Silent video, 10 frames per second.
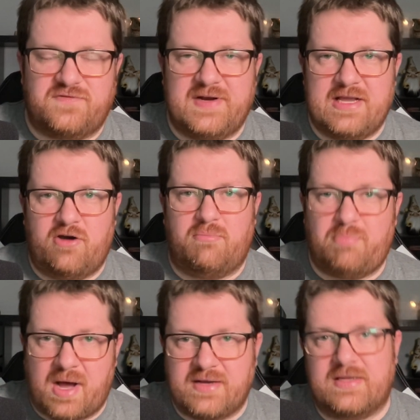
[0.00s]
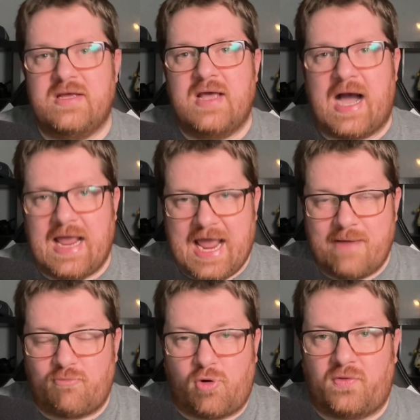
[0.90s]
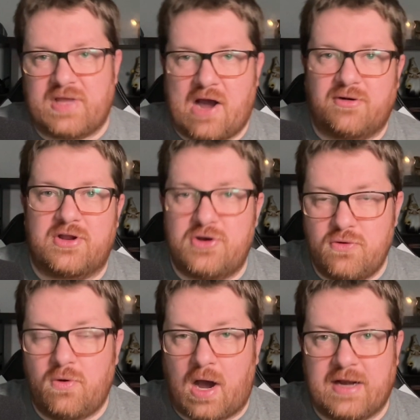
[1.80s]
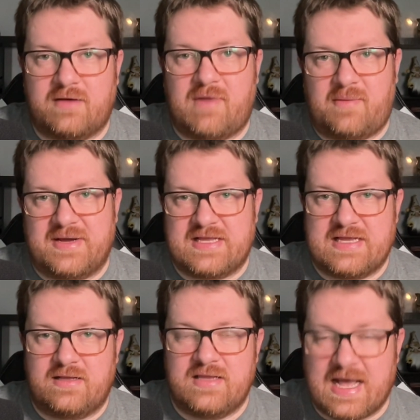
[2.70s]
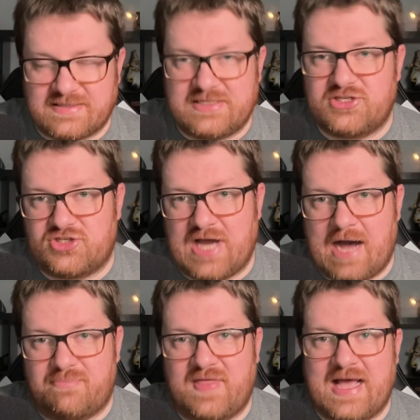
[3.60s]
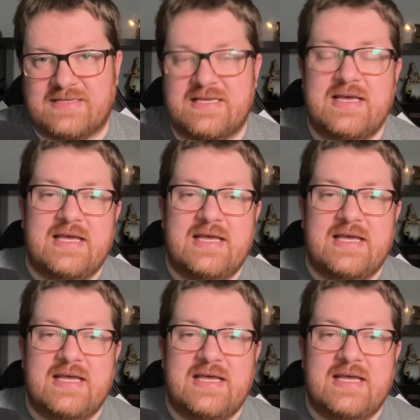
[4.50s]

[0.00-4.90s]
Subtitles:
video, but I am rolling out a new item on my Etsy shop that